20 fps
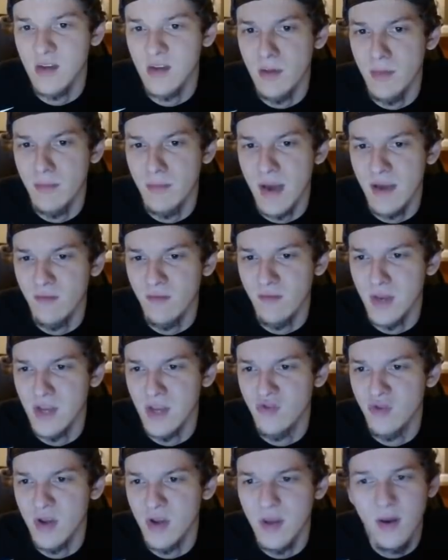coming back from
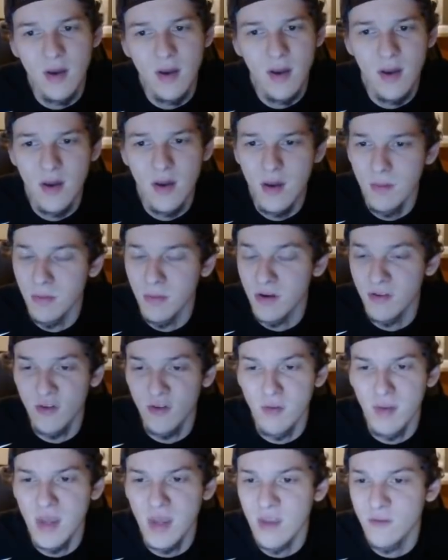injury. But
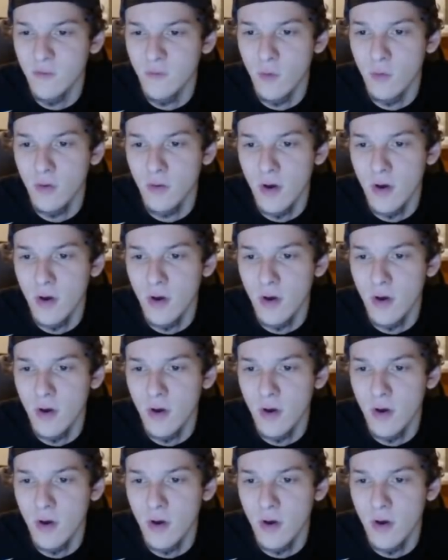assuming he's full